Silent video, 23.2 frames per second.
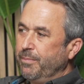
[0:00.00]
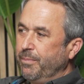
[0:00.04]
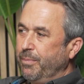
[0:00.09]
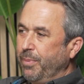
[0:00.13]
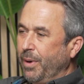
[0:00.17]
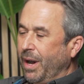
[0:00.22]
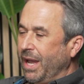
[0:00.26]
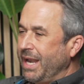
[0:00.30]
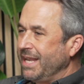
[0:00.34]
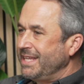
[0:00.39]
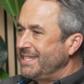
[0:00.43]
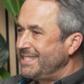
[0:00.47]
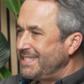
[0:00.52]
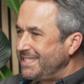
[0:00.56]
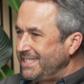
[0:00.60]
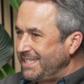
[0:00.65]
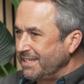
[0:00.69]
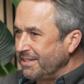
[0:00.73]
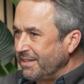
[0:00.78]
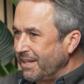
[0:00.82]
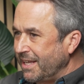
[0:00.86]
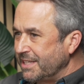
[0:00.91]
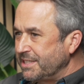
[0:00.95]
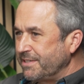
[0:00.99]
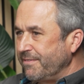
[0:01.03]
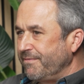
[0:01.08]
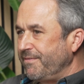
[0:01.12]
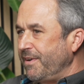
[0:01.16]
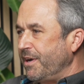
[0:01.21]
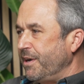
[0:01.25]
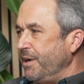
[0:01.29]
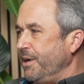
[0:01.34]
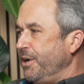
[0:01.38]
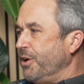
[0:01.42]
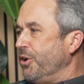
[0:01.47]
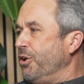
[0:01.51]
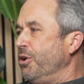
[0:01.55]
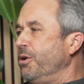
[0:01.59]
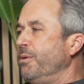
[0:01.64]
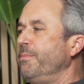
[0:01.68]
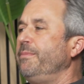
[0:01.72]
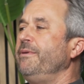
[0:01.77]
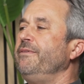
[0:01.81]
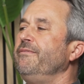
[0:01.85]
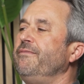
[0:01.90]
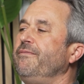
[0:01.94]
but still has a very
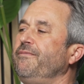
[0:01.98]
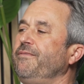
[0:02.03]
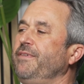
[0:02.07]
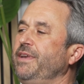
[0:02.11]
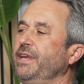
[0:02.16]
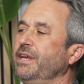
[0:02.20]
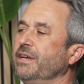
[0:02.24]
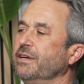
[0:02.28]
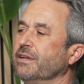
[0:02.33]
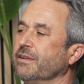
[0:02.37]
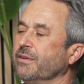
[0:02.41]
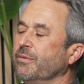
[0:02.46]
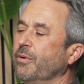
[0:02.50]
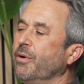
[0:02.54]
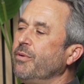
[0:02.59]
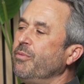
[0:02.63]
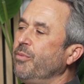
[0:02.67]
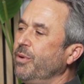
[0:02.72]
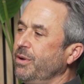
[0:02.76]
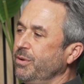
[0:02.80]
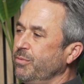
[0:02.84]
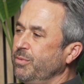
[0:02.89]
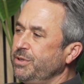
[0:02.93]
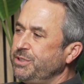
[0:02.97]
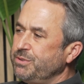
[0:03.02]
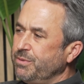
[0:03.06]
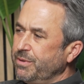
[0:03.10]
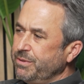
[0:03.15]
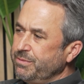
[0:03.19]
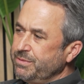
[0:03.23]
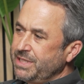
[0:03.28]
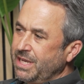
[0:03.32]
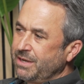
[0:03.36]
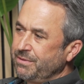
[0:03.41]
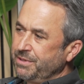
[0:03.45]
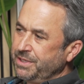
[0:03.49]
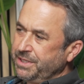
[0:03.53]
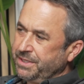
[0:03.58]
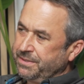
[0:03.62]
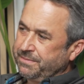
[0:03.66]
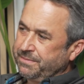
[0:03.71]
urban feel. Which one was that one?